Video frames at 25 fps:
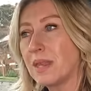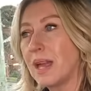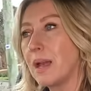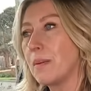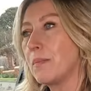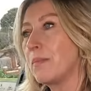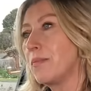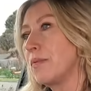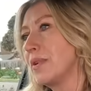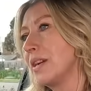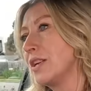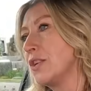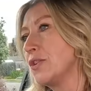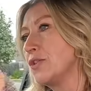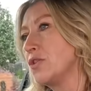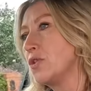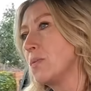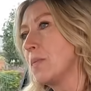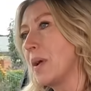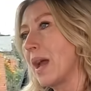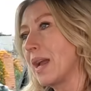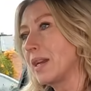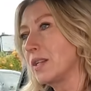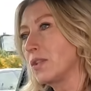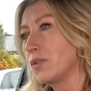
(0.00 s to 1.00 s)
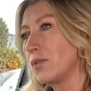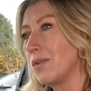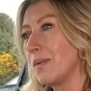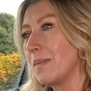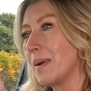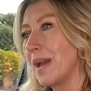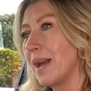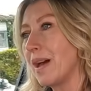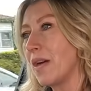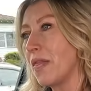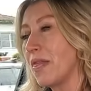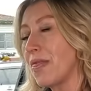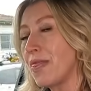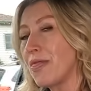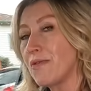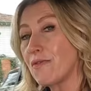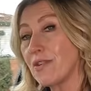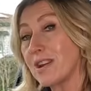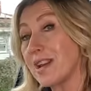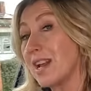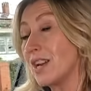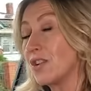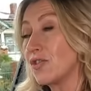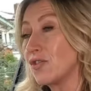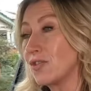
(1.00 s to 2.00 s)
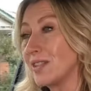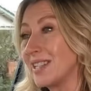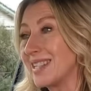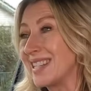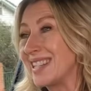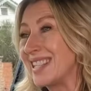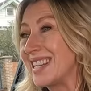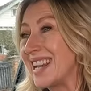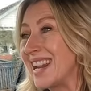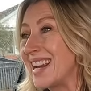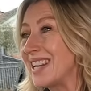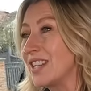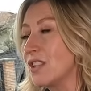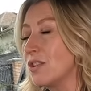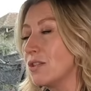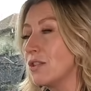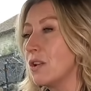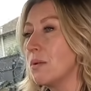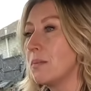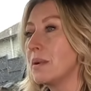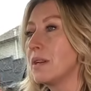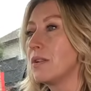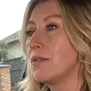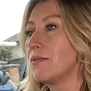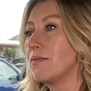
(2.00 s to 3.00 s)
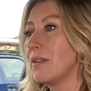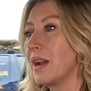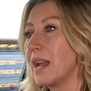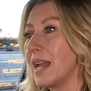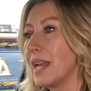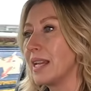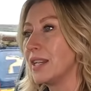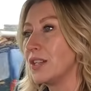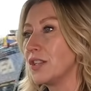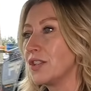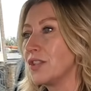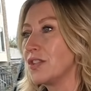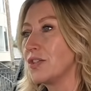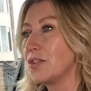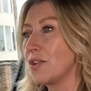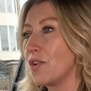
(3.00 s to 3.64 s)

That brings you back to about 310 kilometre range.